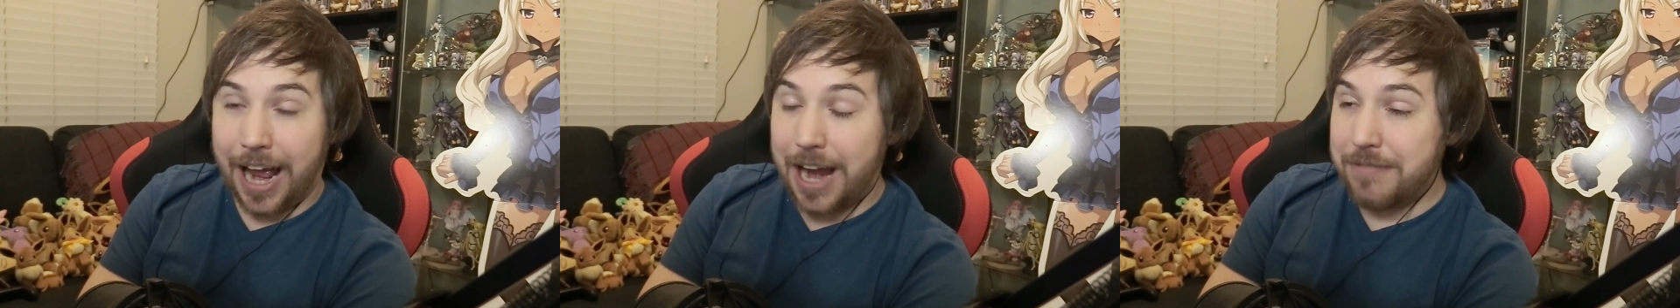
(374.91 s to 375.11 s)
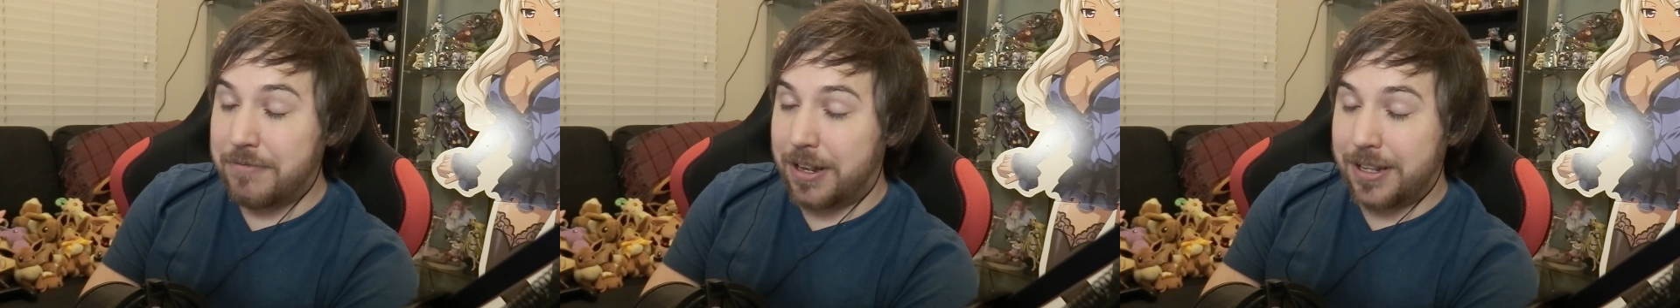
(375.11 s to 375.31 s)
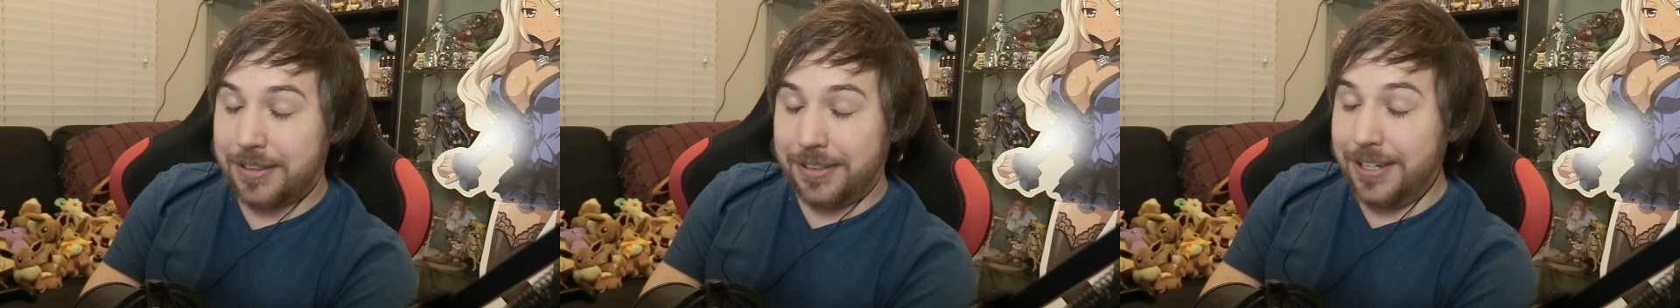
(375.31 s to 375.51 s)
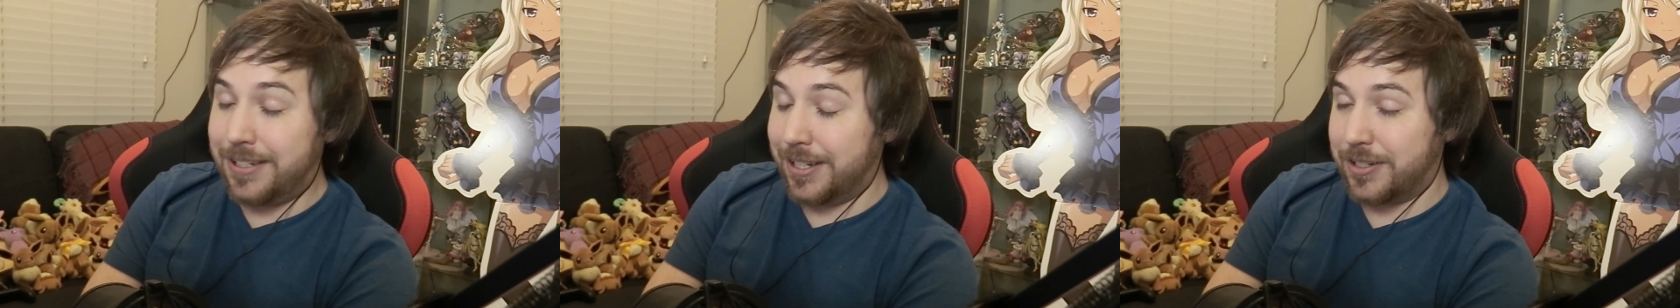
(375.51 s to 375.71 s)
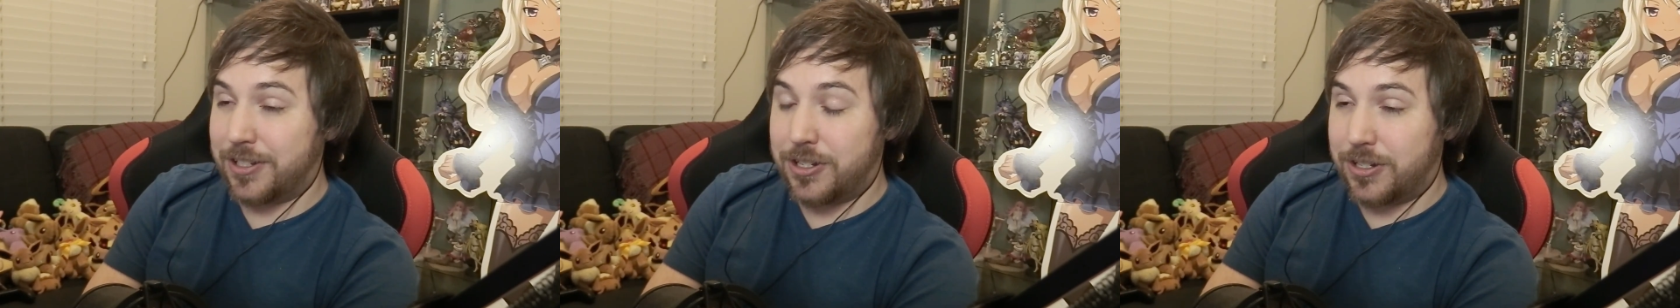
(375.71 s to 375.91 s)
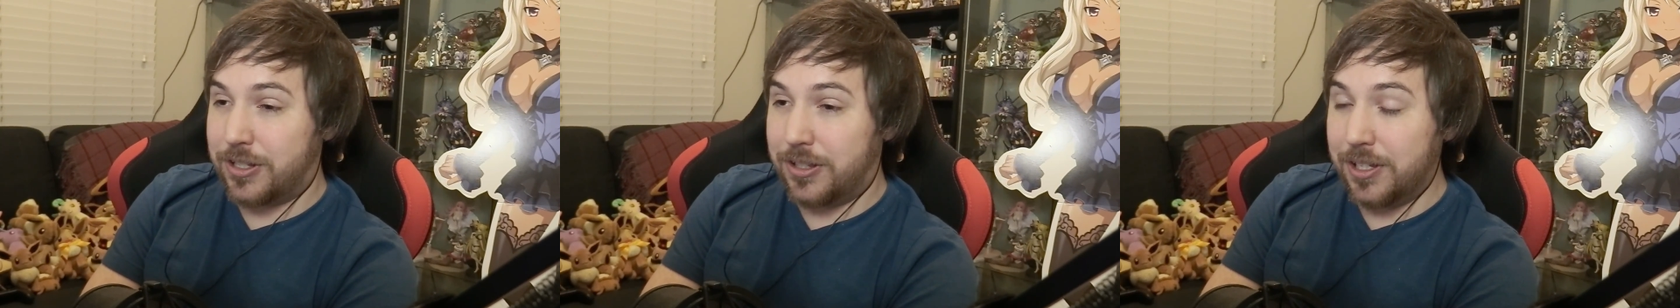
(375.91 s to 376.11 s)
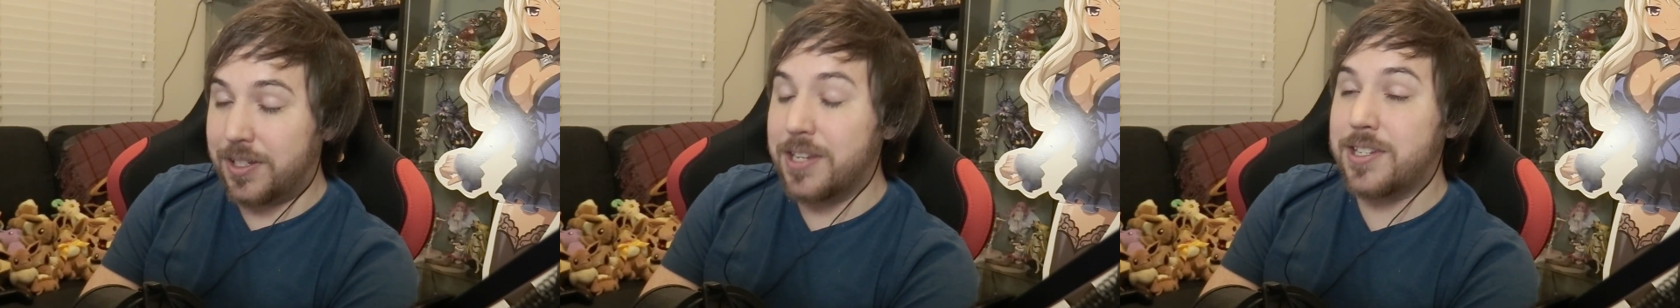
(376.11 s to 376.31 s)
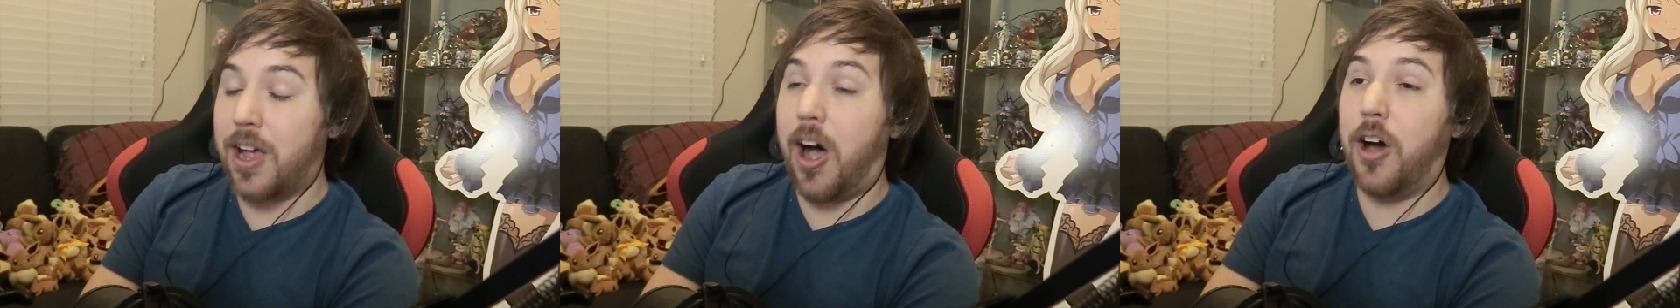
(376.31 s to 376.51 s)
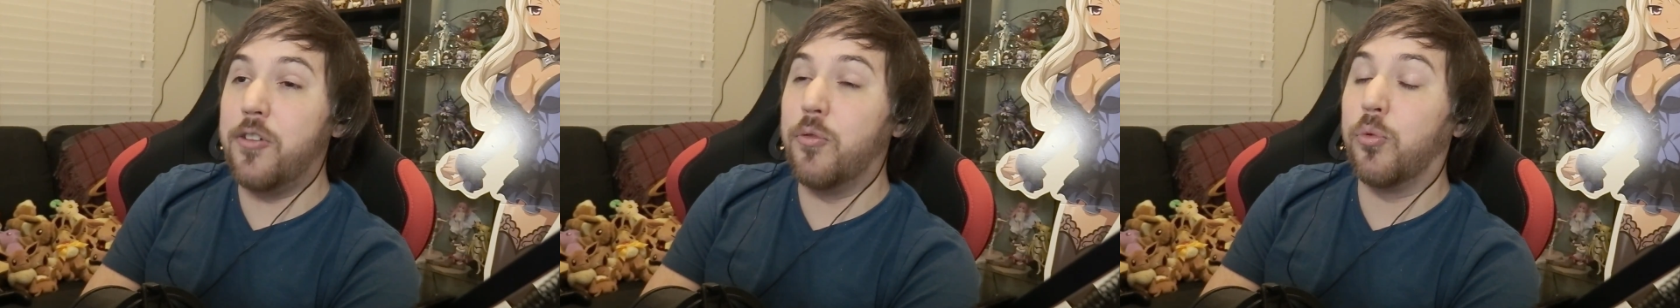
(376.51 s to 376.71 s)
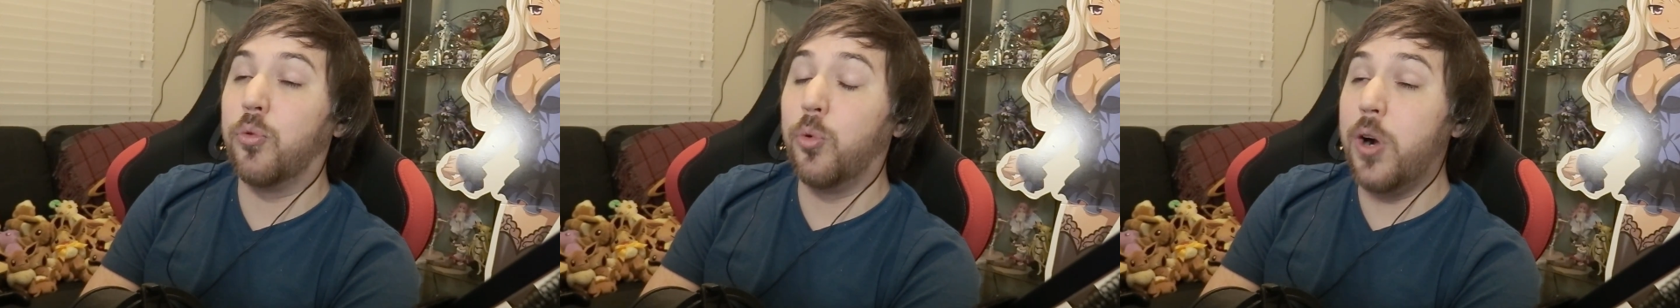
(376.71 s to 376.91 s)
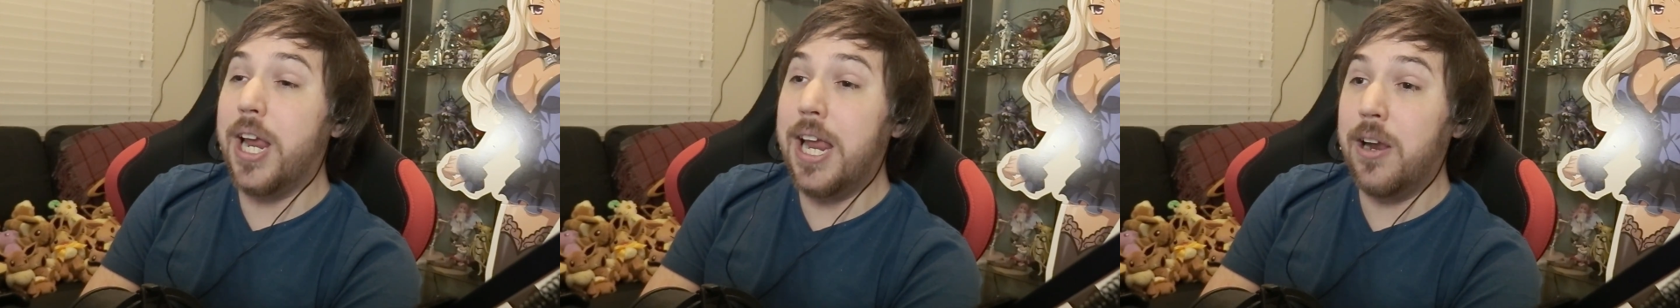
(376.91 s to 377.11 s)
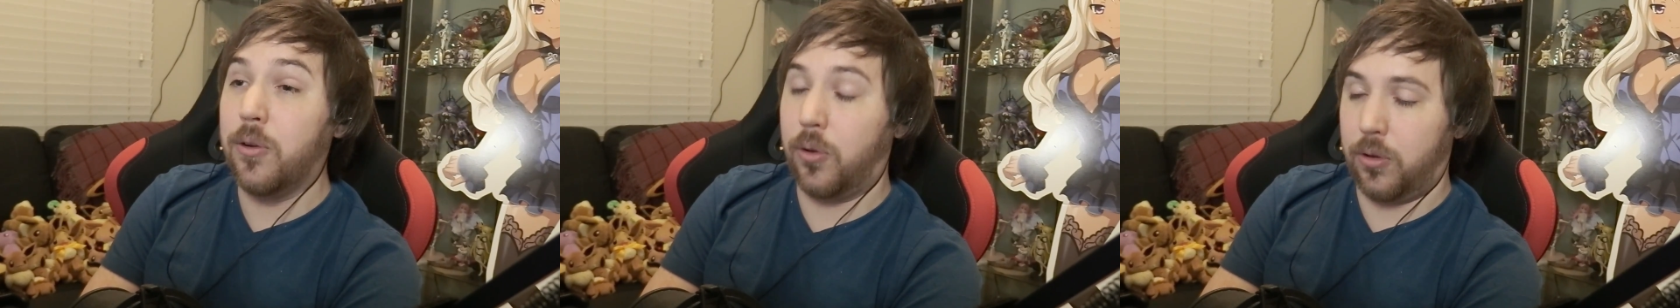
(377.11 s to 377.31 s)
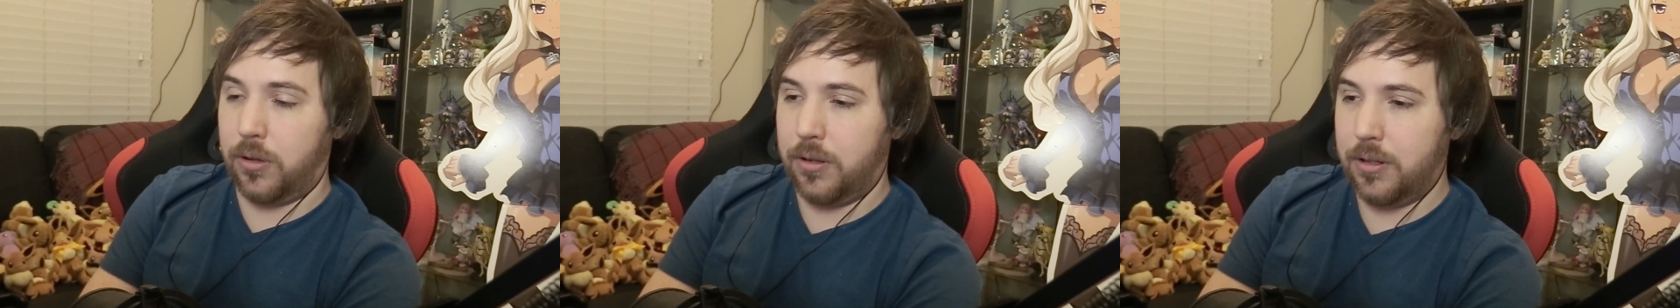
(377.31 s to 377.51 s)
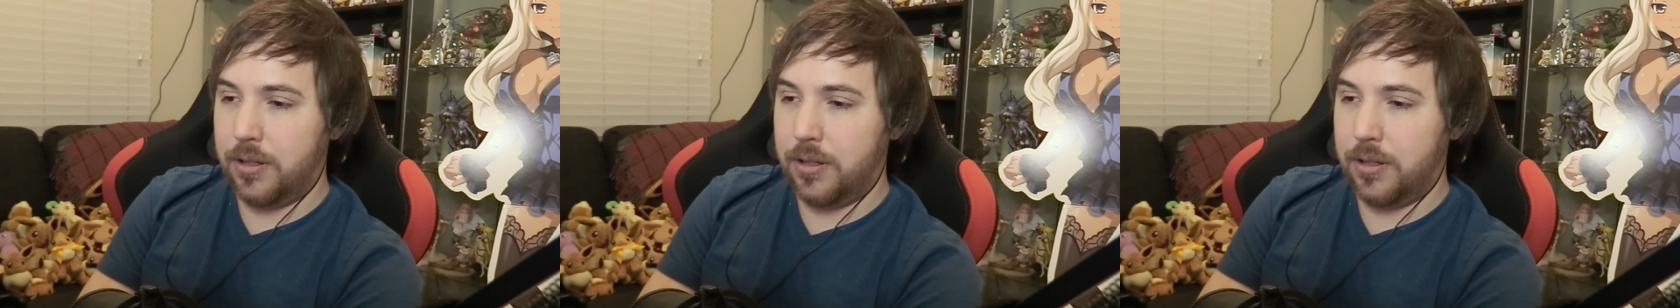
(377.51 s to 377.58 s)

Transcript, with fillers: I, this is, this is unreal.